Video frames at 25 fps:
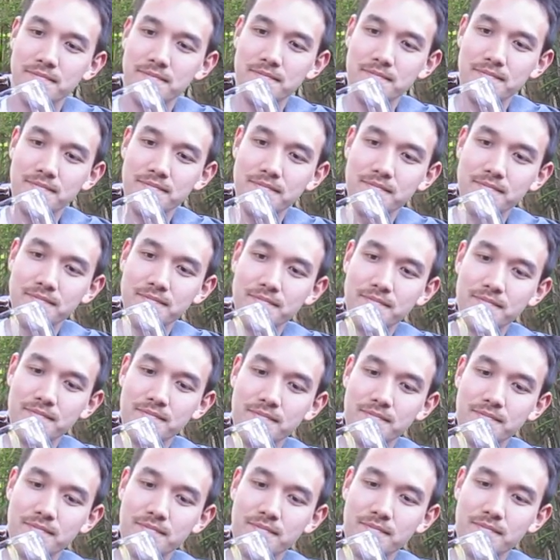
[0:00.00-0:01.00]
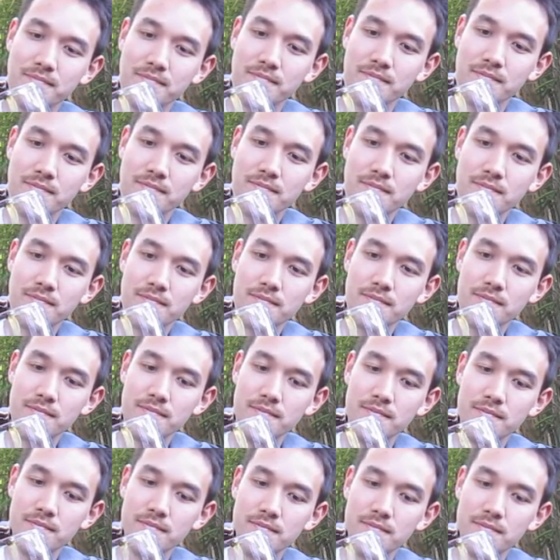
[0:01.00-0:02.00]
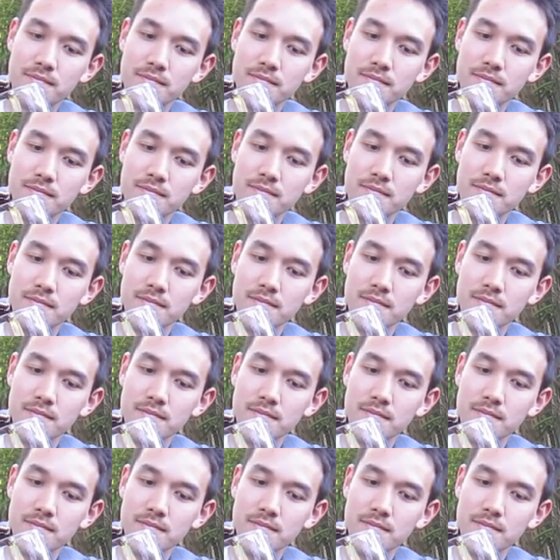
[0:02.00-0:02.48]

(silence)